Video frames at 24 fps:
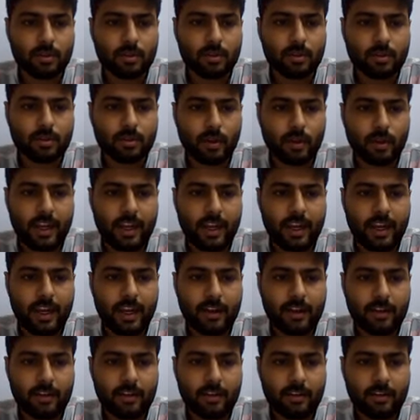So
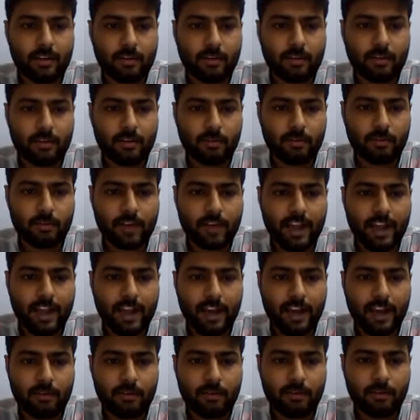here we
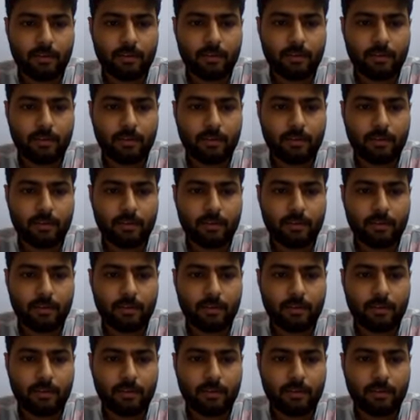have